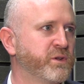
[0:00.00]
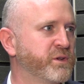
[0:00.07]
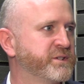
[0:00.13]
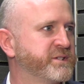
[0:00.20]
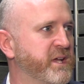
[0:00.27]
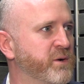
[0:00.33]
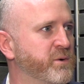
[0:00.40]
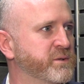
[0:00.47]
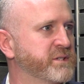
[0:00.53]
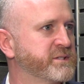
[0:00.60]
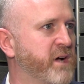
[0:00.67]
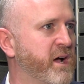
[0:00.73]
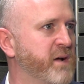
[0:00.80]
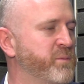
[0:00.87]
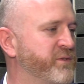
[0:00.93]
see it all the
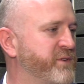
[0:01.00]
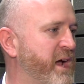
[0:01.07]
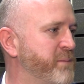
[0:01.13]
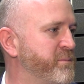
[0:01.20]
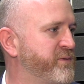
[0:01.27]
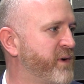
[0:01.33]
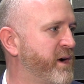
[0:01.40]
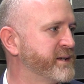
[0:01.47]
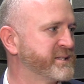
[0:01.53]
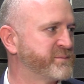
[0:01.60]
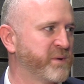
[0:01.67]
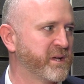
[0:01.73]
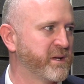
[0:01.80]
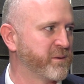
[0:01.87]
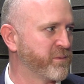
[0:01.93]
time with game providers
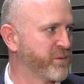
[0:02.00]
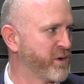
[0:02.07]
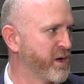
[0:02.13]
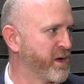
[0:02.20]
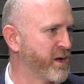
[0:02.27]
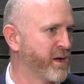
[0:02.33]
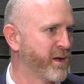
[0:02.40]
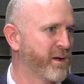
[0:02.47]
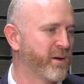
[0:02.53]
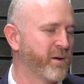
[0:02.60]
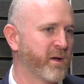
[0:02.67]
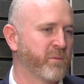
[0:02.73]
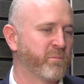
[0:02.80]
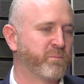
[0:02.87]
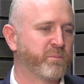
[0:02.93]
being
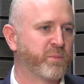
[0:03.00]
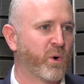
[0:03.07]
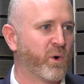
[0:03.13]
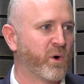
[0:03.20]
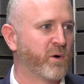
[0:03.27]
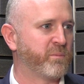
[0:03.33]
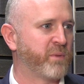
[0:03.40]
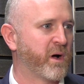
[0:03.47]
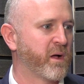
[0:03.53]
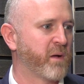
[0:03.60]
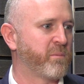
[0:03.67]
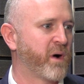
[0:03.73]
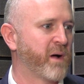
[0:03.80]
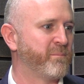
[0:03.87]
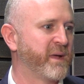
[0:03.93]
bought
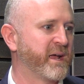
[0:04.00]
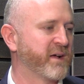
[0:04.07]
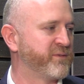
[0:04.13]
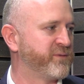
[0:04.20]
by bigger